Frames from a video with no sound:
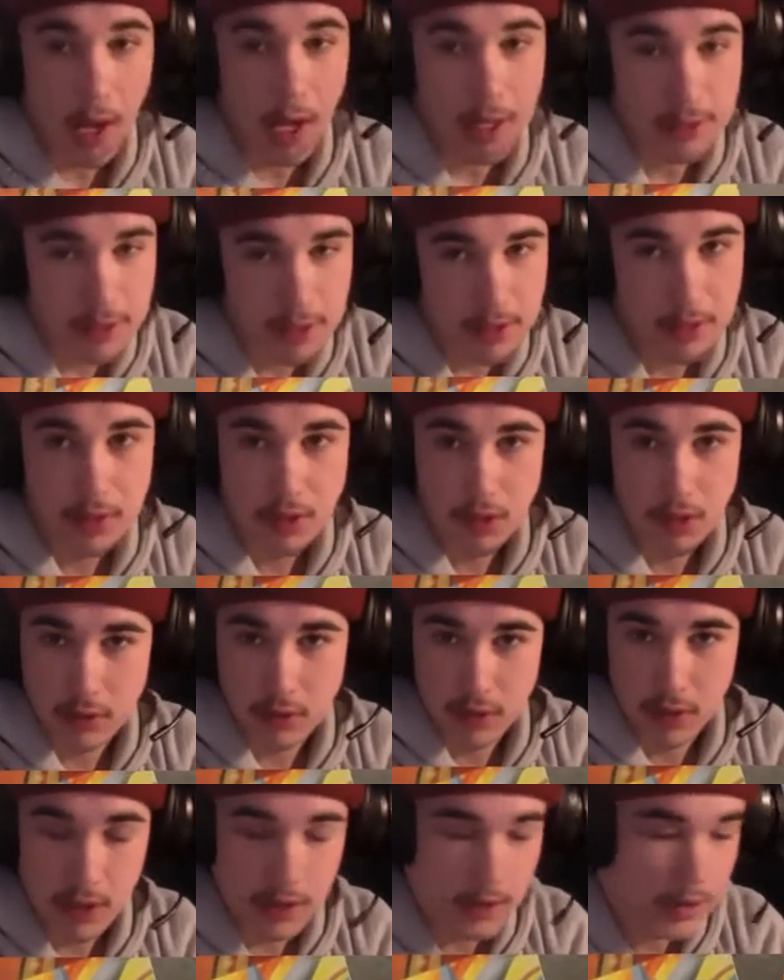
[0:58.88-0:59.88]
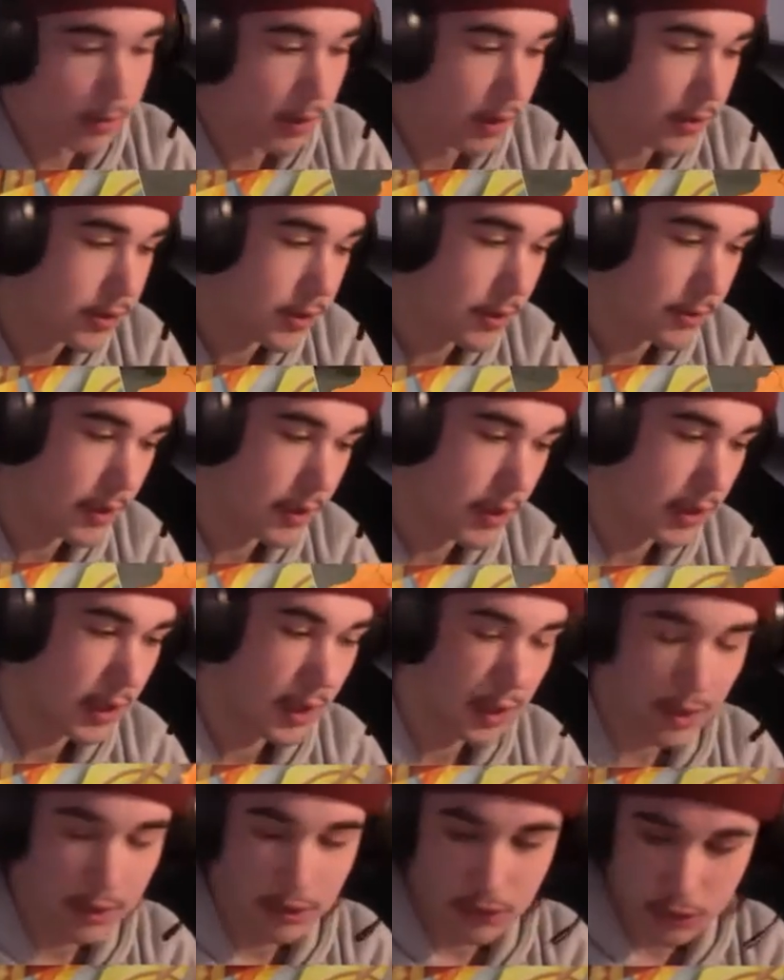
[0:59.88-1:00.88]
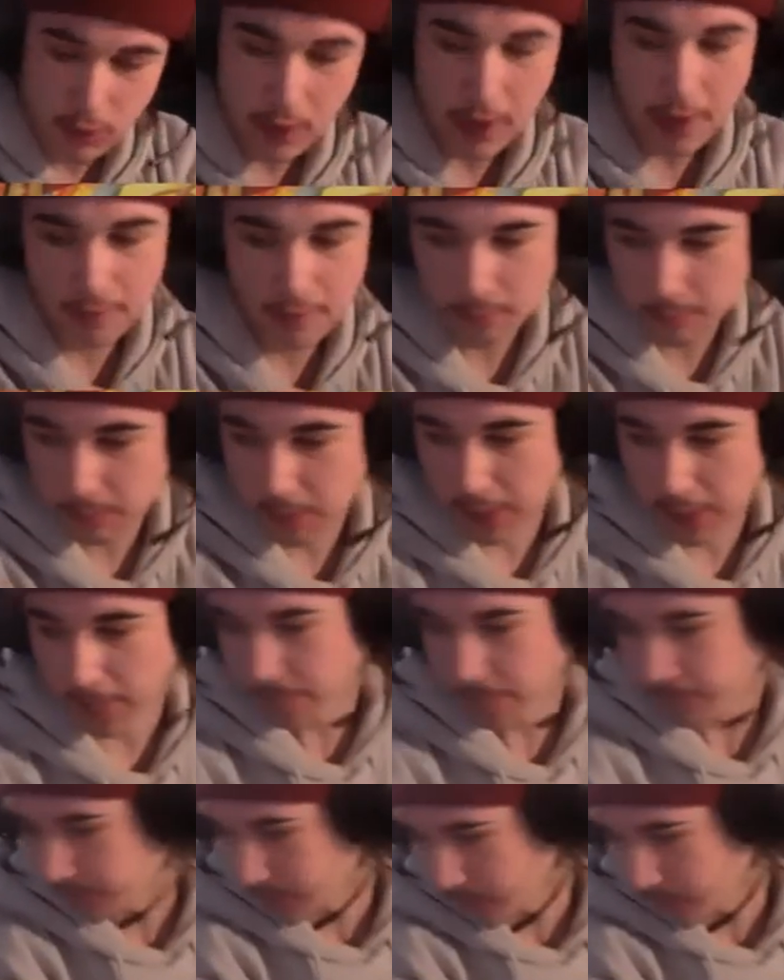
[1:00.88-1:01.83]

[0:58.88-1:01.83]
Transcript: I did tell you guys about something that I do have in plan,